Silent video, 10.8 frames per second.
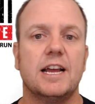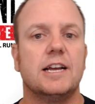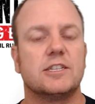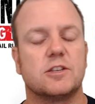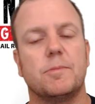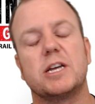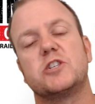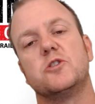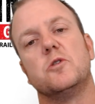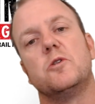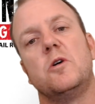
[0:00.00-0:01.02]
So make
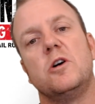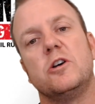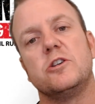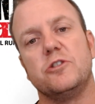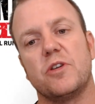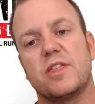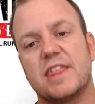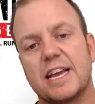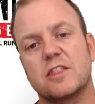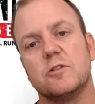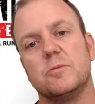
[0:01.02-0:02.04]
sure you
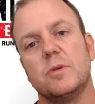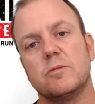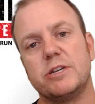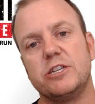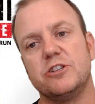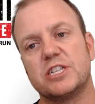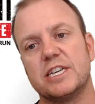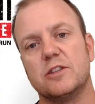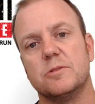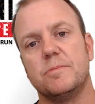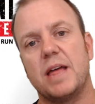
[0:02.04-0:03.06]
thank them when you see
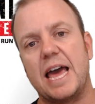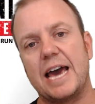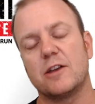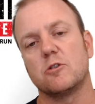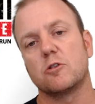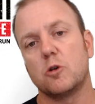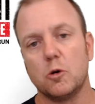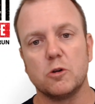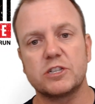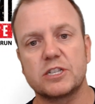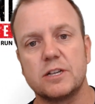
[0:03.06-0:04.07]
them out on
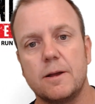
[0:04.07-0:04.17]
course.